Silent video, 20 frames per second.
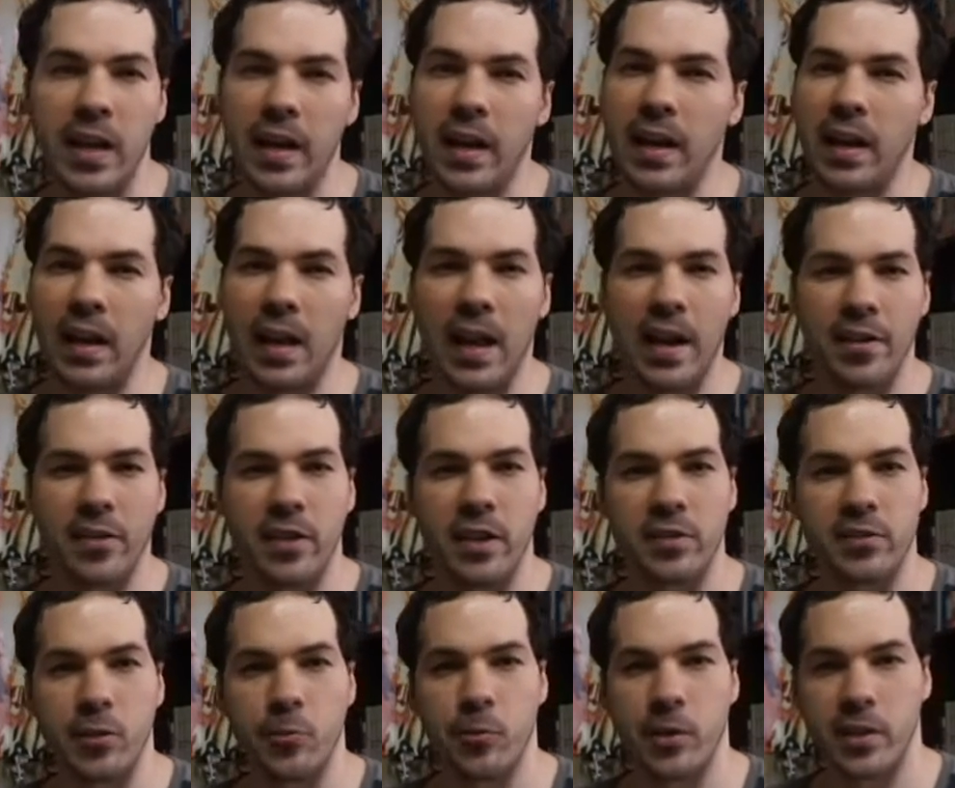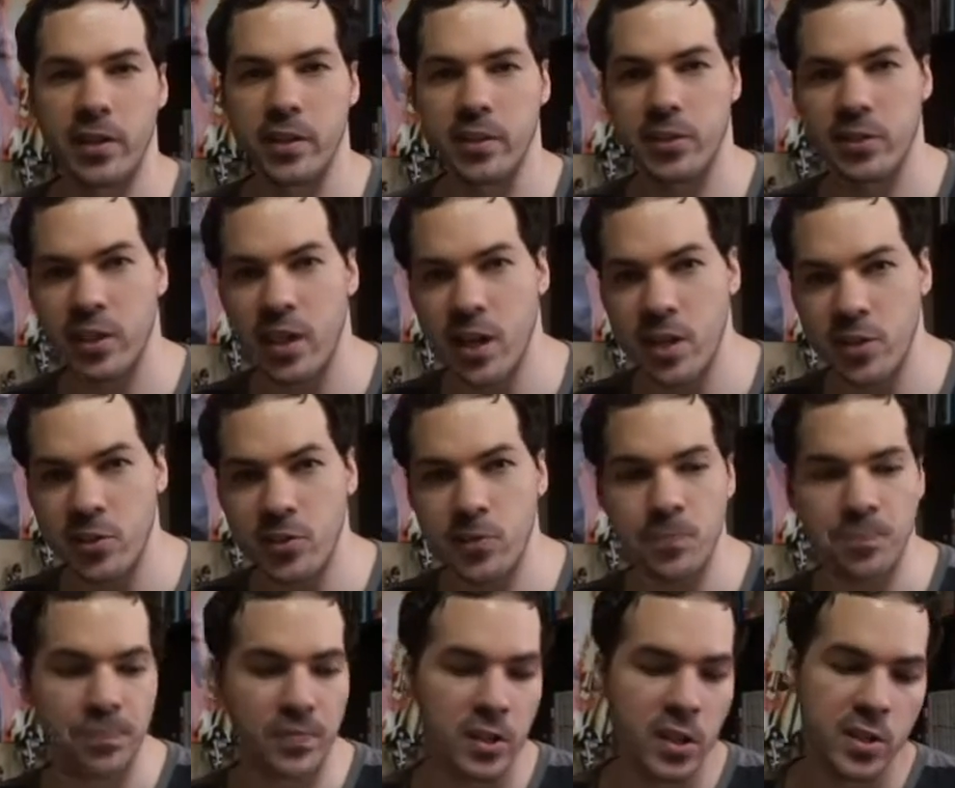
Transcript: I got a lot of things I want to discuss.